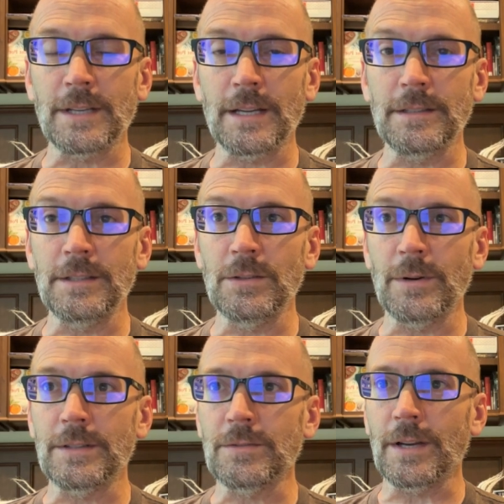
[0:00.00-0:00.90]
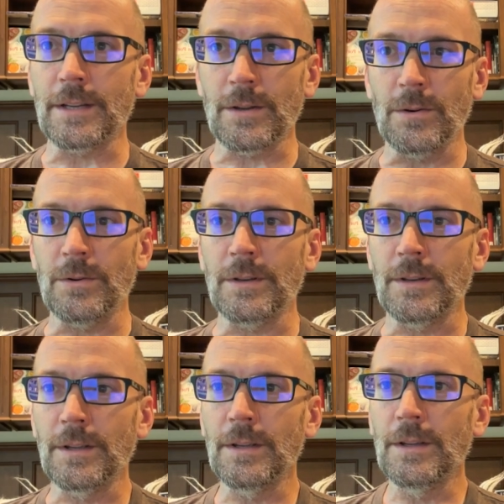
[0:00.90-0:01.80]
I had to deal with, so I had to go and
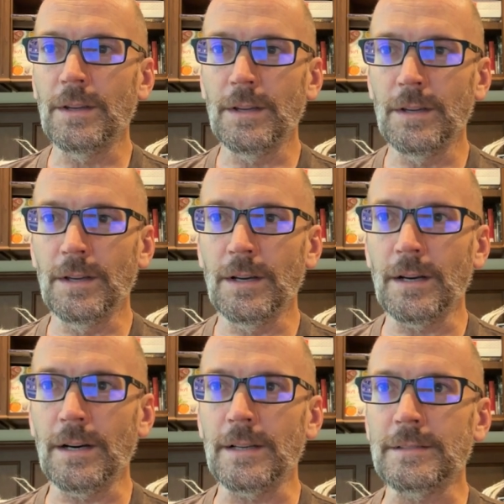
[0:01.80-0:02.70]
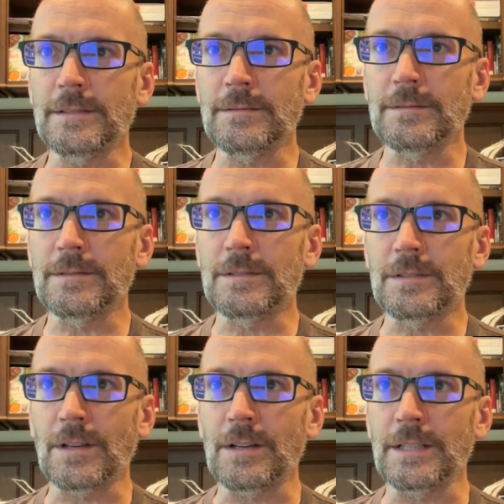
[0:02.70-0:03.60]
uh,
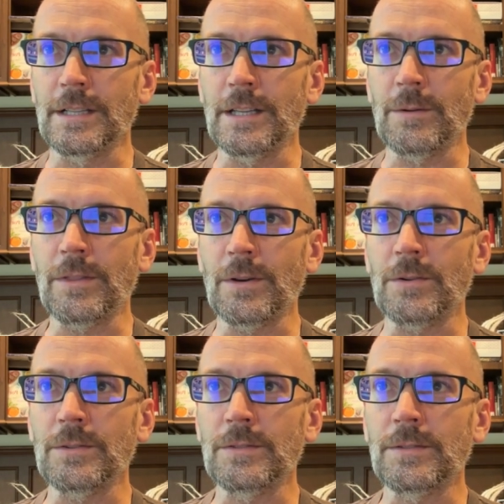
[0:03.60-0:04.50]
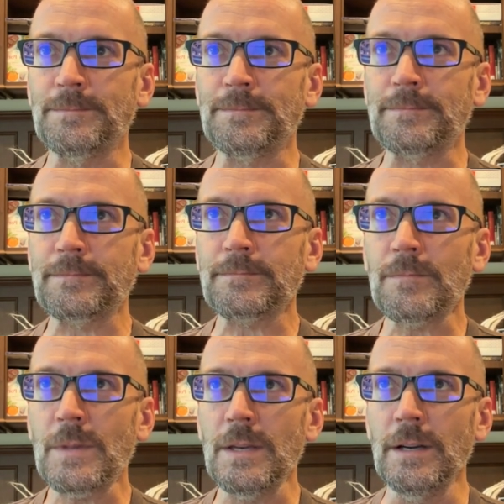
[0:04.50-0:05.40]
start dealing with those.
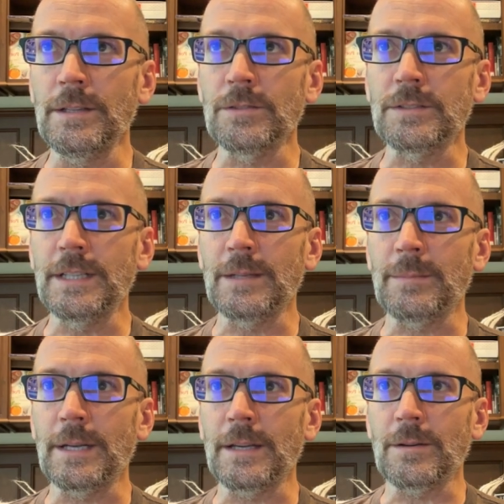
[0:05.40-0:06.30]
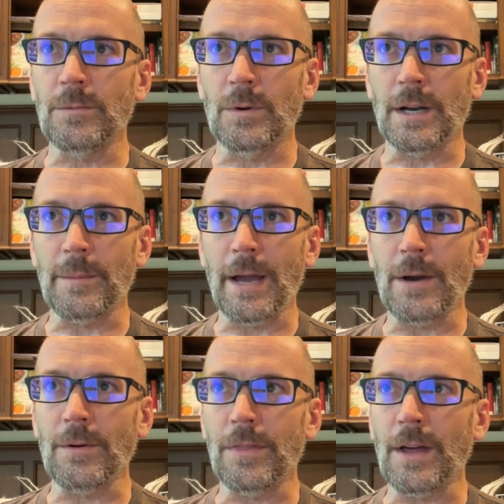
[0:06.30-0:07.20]
And you'll see in a minute where I'm at
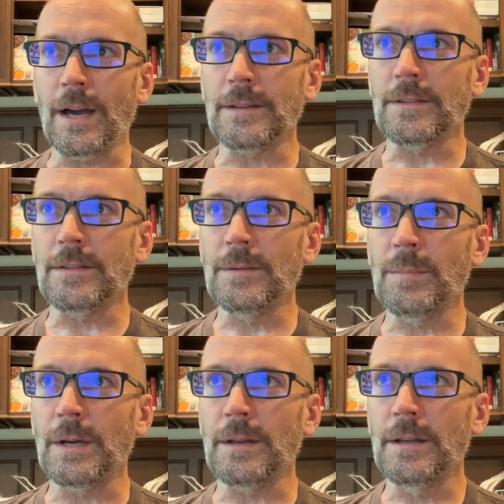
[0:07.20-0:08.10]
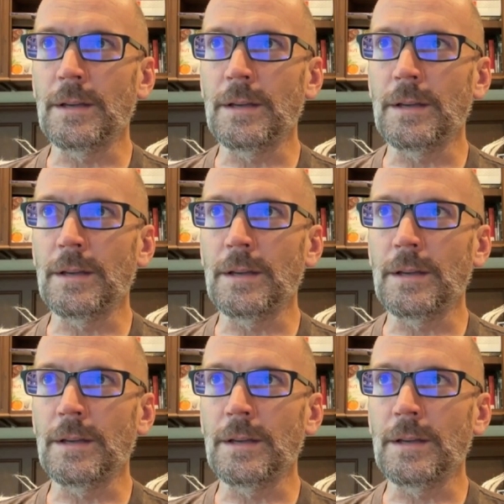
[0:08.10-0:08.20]
with that, but...